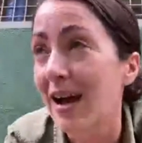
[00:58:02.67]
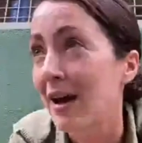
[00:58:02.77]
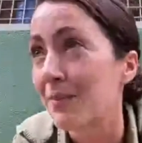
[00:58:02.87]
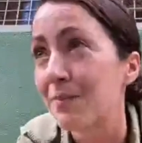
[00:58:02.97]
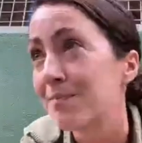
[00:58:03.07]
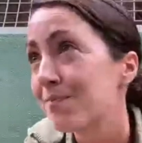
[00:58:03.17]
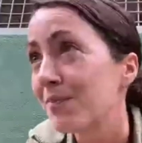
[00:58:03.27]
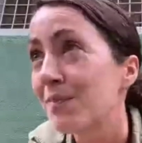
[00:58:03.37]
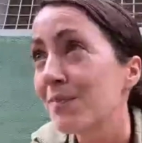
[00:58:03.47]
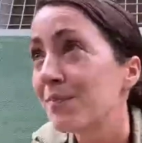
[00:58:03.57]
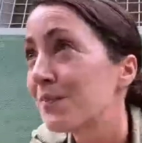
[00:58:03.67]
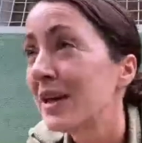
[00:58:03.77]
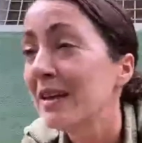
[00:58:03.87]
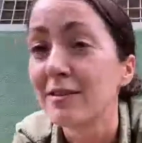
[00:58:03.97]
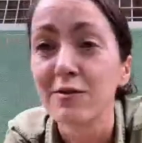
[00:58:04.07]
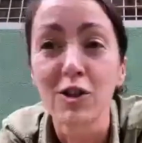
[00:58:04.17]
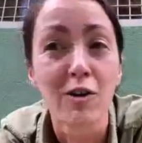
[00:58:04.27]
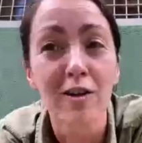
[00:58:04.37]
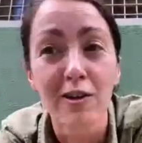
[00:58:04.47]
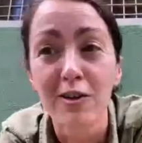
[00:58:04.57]
a piece of
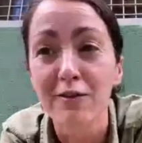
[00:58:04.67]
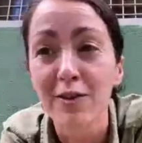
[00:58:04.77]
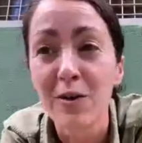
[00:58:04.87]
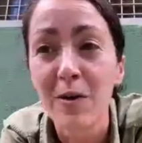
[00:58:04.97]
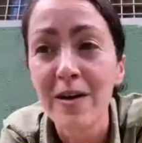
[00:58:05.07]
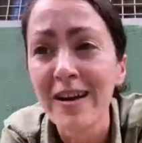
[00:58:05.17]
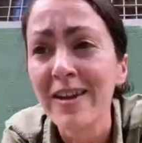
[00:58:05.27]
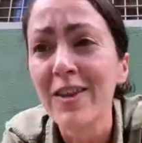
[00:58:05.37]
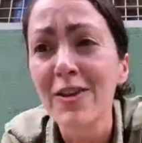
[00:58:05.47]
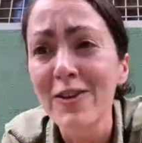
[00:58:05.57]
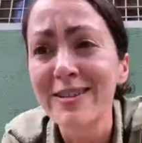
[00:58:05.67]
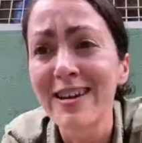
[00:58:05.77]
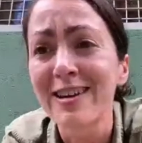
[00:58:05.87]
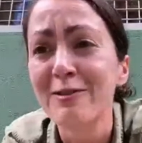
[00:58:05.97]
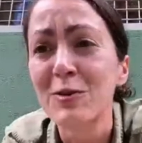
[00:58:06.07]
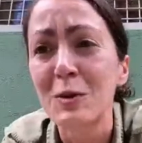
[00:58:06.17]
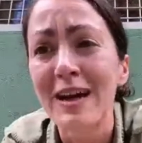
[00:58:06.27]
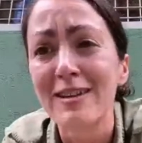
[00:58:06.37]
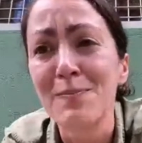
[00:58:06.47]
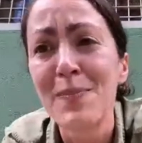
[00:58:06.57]
chocolate on the floor, the three second rule
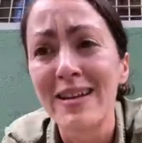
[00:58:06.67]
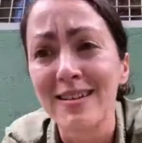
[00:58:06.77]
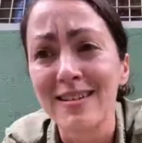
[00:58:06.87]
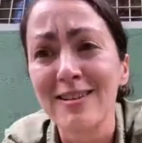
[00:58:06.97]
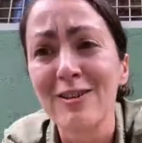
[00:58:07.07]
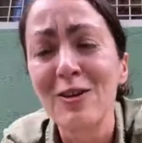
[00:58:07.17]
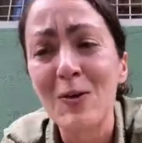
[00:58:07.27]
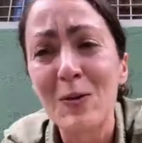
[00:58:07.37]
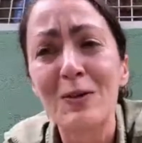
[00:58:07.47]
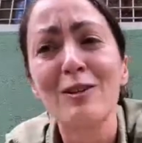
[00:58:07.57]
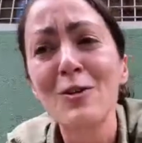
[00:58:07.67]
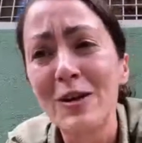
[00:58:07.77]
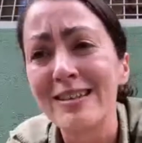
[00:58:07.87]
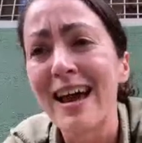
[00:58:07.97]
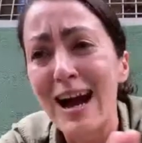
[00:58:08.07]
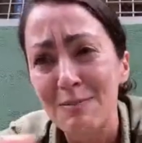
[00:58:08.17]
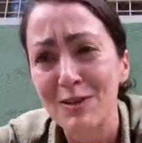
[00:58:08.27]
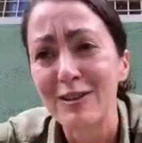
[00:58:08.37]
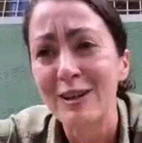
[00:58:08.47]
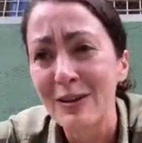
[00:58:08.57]
gets bent to to its
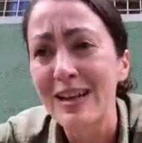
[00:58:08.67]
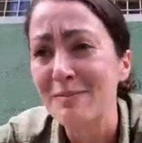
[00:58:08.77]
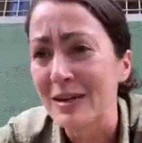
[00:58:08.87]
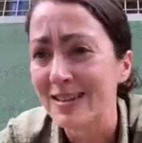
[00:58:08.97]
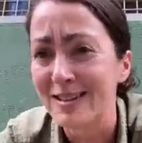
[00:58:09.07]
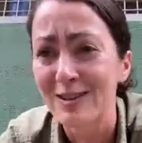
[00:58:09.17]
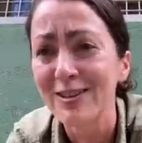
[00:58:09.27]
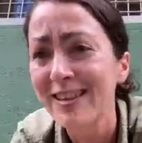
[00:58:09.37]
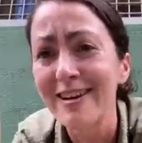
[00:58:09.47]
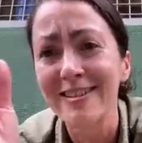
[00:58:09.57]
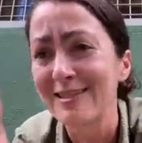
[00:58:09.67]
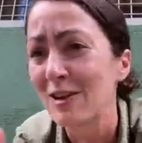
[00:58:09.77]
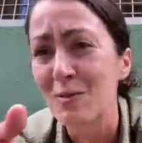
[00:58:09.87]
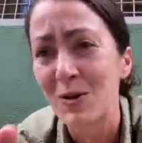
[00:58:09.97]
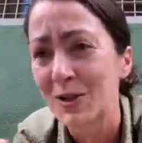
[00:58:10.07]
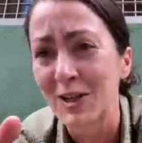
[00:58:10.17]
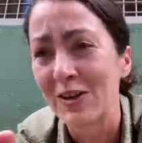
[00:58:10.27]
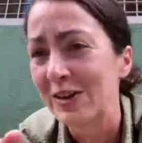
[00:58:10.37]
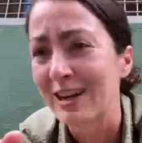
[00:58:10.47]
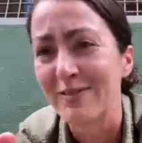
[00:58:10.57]
absolute limits because there is no more
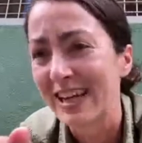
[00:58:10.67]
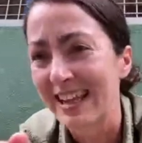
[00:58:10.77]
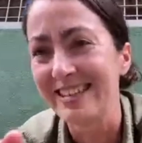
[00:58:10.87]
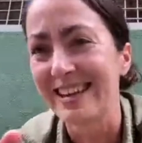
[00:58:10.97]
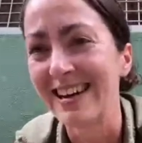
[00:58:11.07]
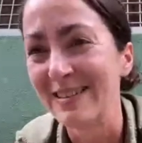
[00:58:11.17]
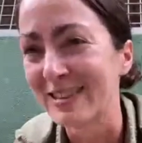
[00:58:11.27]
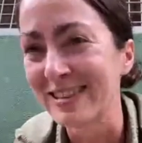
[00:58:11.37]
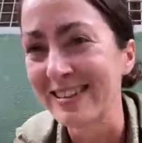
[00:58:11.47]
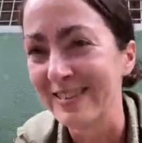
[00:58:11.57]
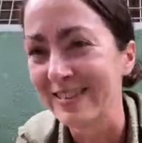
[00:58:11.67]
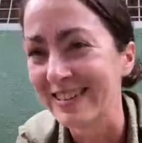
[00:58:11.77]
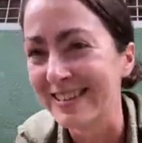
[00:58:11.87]
chocolate coming anytime soon.